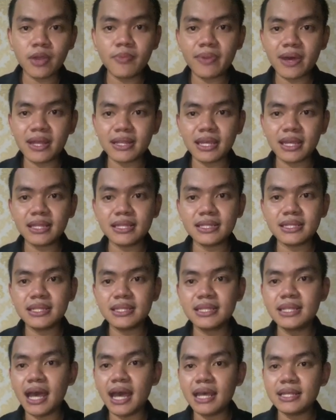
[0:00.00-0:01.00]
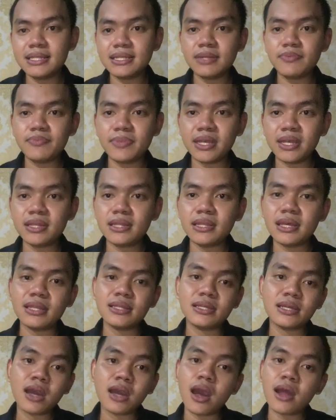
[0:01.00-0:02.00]
but it doesn't mean that
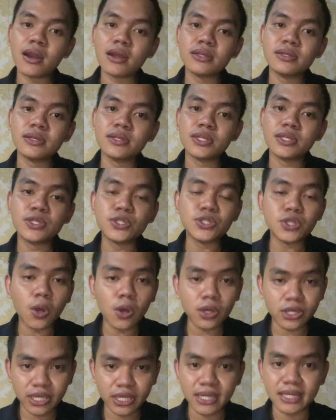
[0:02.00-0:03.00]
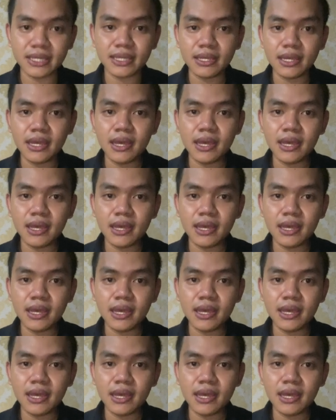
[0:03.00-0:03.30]
the character is talking.